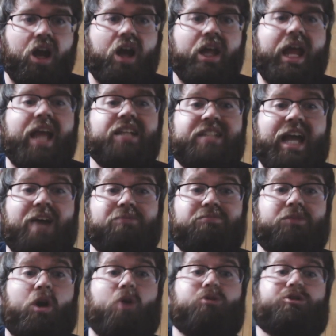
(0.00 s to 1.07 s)
Yeah, he's out.
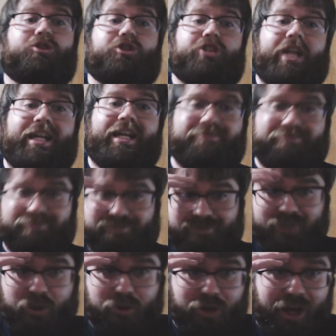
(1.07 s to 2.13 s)
Oh shit.
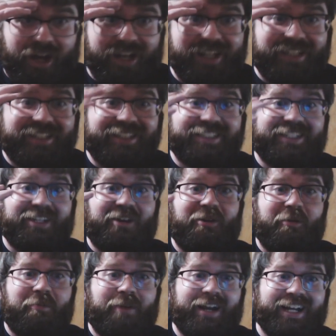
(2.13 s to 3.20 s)
Oh god.
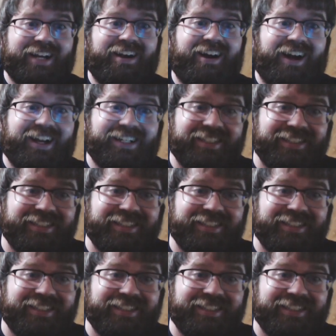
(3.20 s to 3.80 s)
Oh my god.